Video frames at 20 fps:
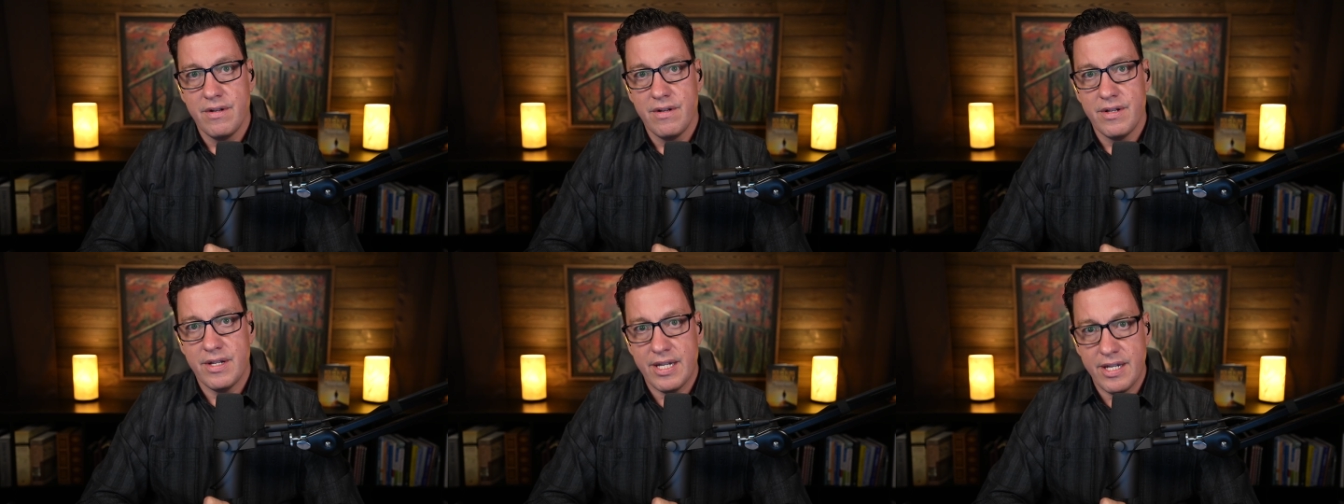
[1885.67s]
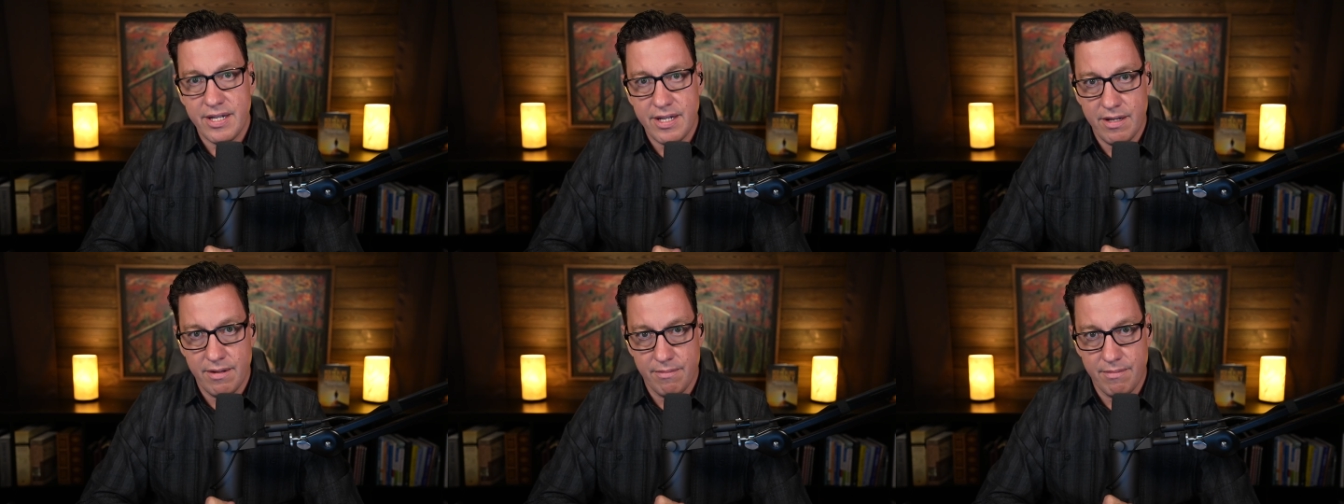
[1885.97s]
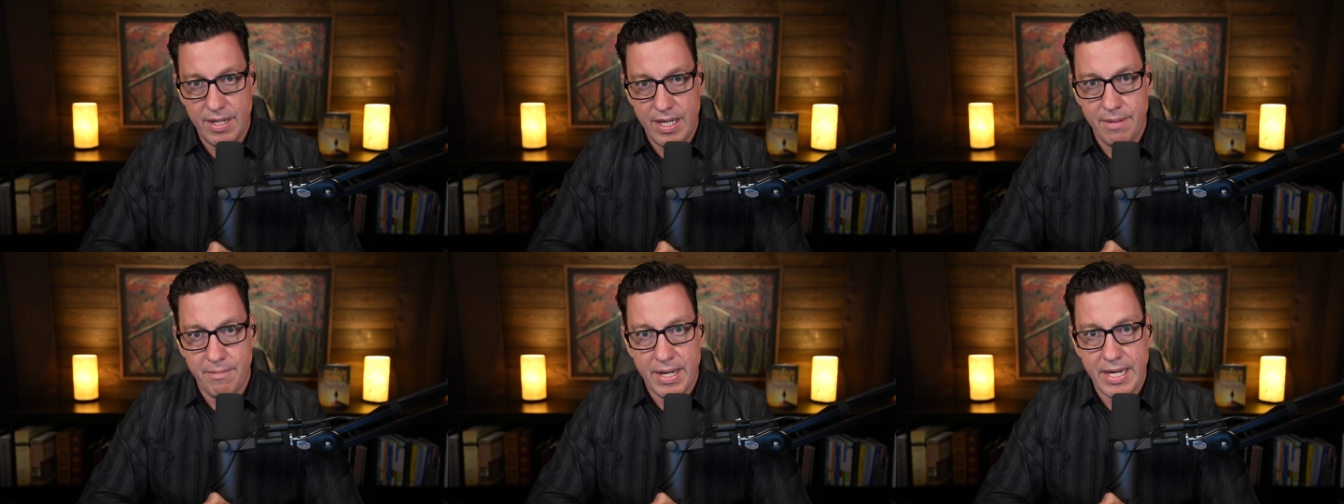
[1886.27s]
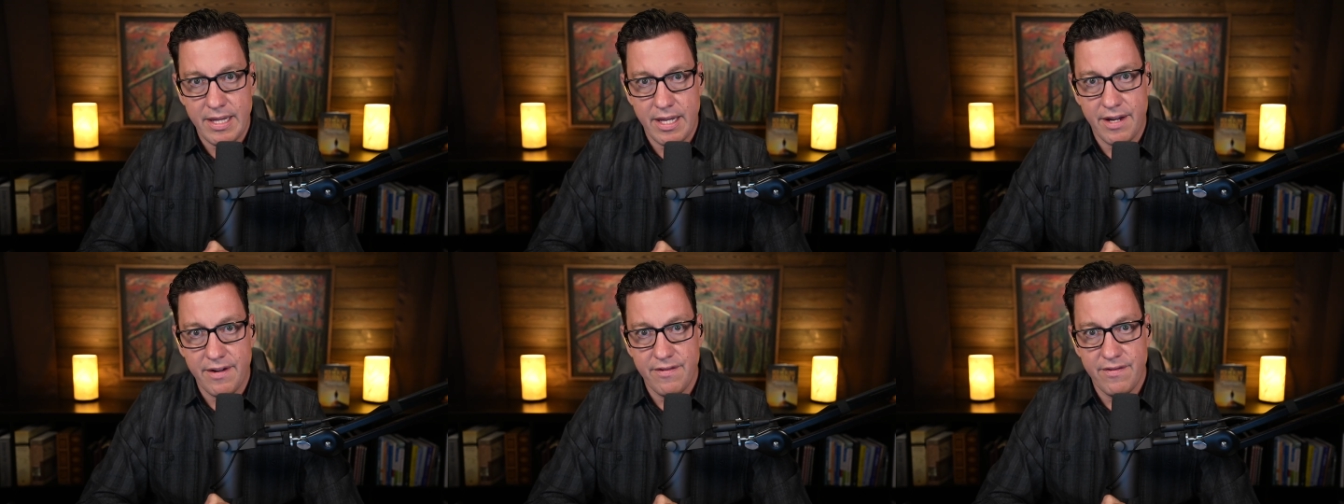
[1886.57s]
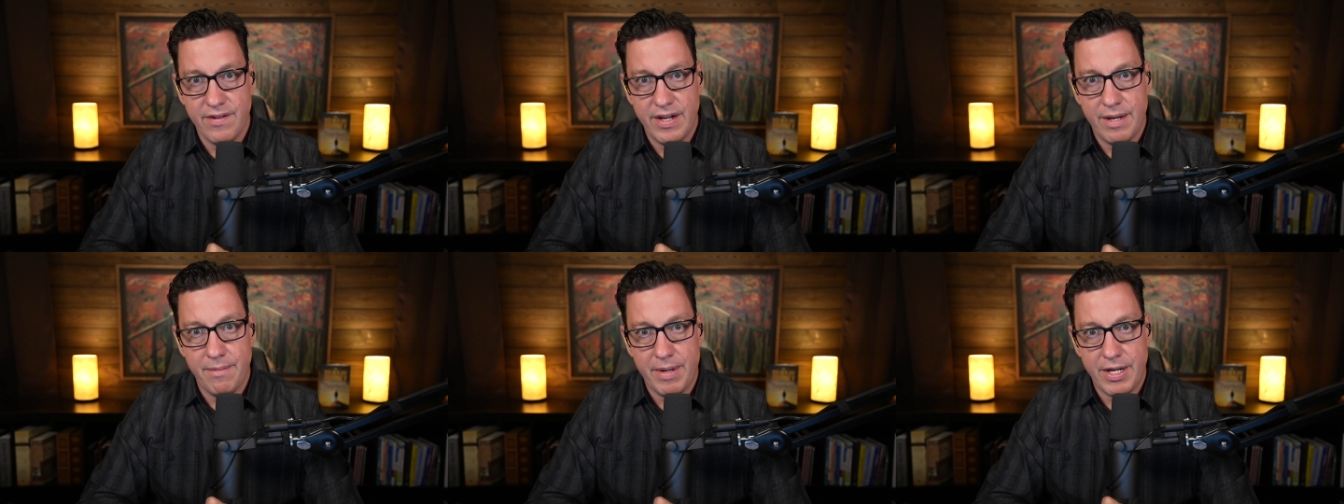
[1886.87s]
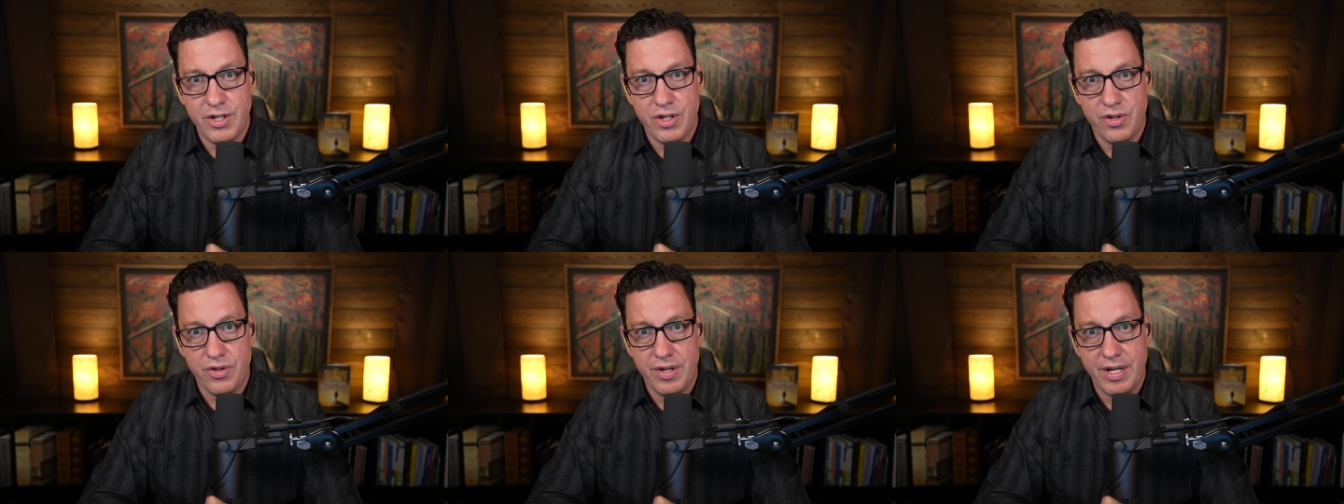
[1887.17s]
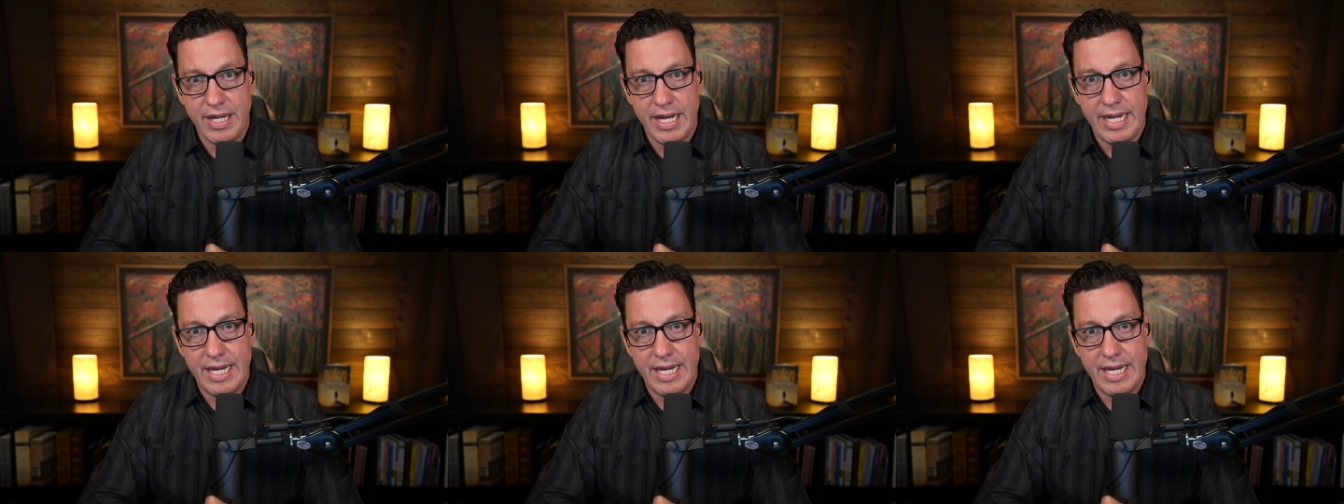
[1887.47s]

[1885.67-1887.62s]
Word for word: system in my life and in my journey?